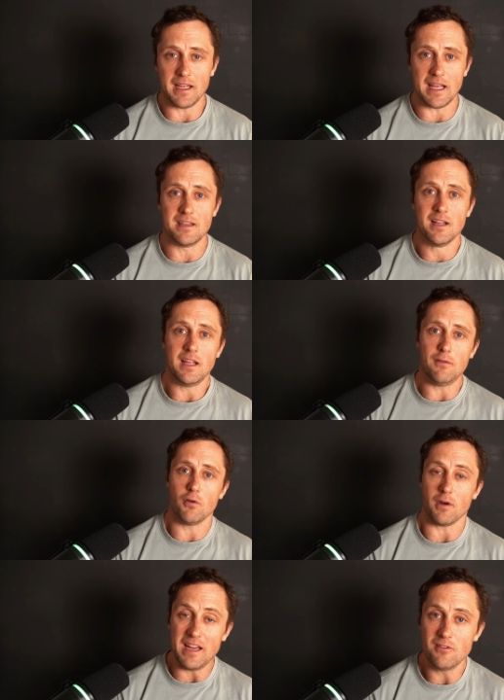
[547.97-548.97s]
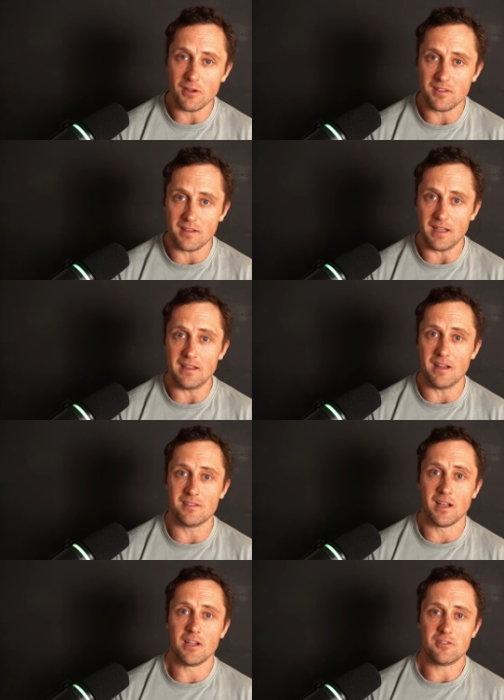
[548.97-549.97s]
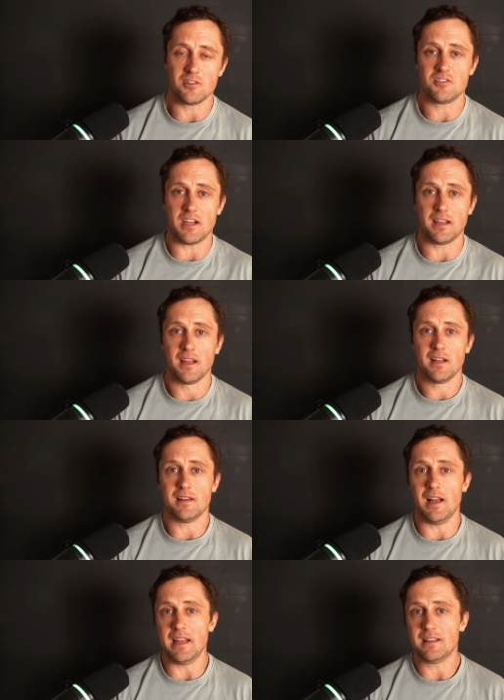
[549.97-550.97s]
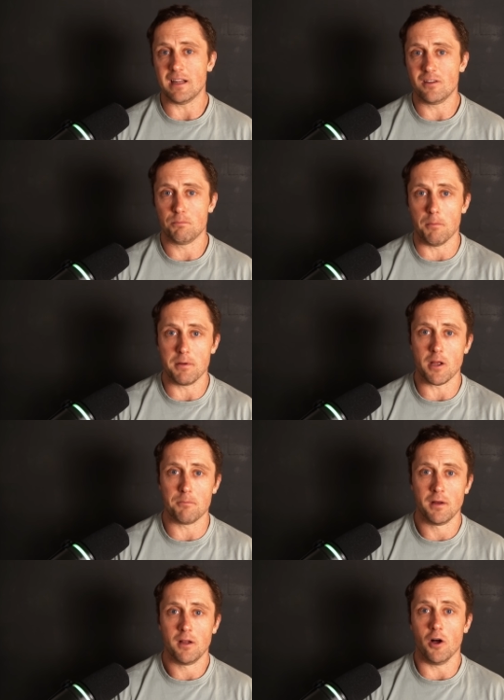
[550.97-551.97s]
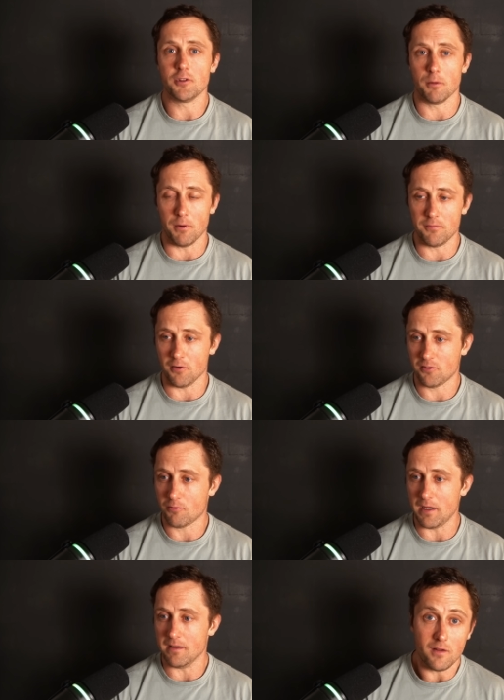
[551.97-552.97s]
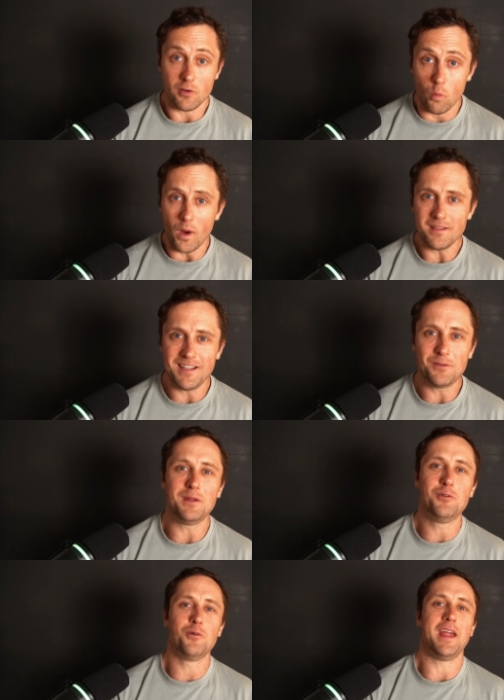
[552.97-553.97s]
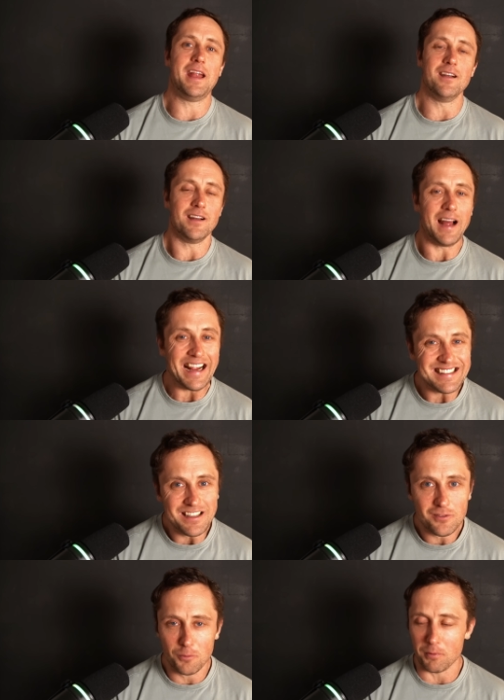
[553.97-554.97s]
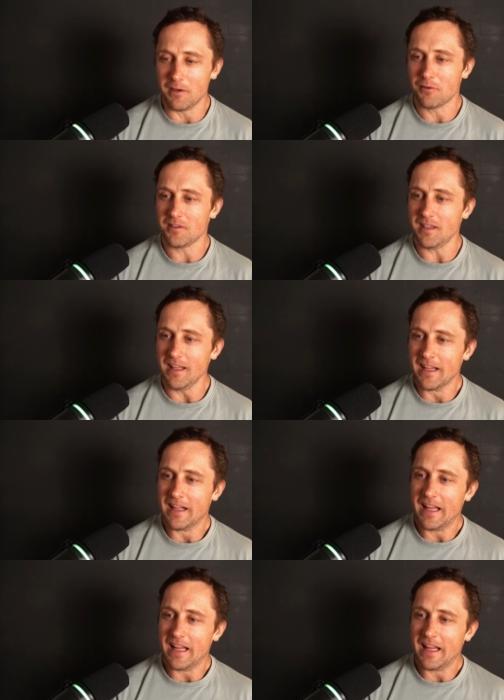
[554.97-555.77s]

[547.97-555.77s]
Again, if you're interested in this, just check the link that is popping up on top of your screen. So what did we do here? I think super interesting.